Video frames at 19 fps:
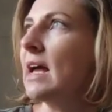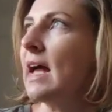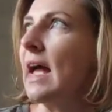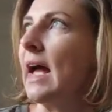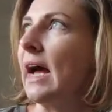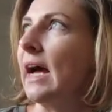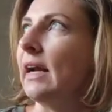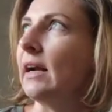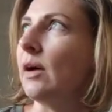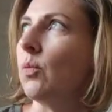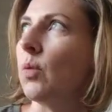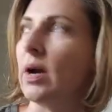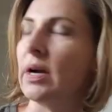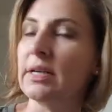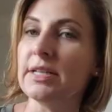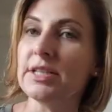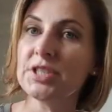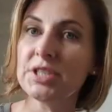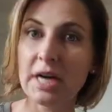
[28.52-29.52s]
and I
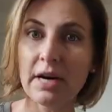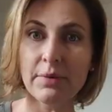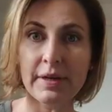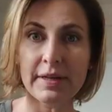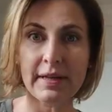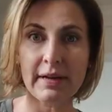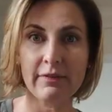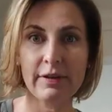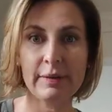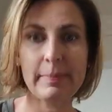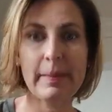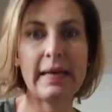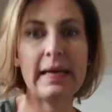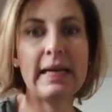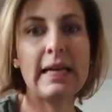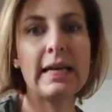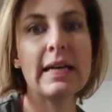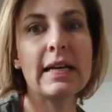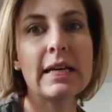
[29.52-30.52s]
wanted to share with
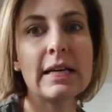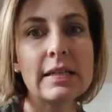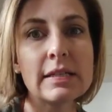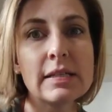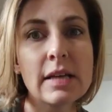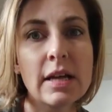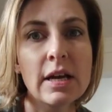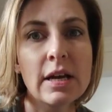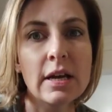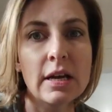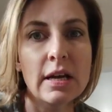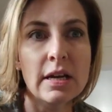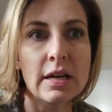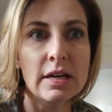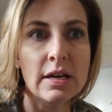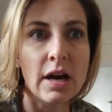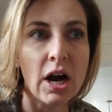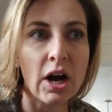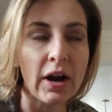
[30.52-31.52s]
everybody is,
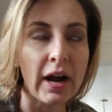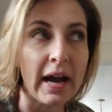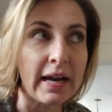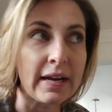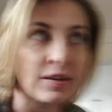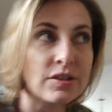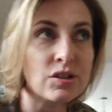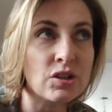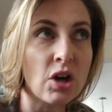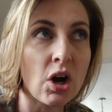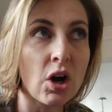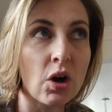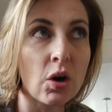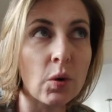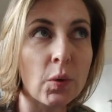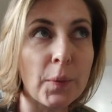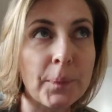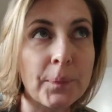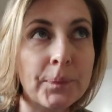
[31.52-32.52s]
okay,
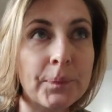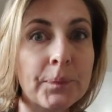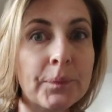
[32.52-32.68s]
so